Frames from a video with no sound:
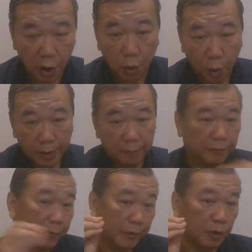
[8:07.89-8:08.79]
One is
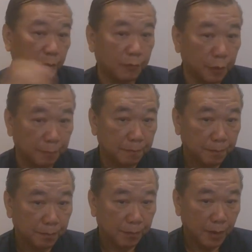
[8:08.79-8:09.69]
fit with superfood,
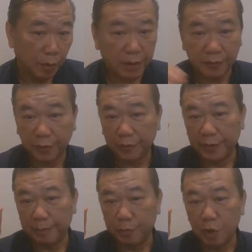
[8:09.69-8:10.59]
one is fit with the
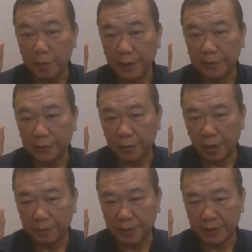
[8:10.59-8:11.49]
poor man's food
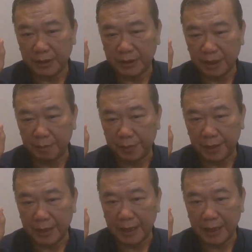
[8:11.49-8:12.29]
of this simply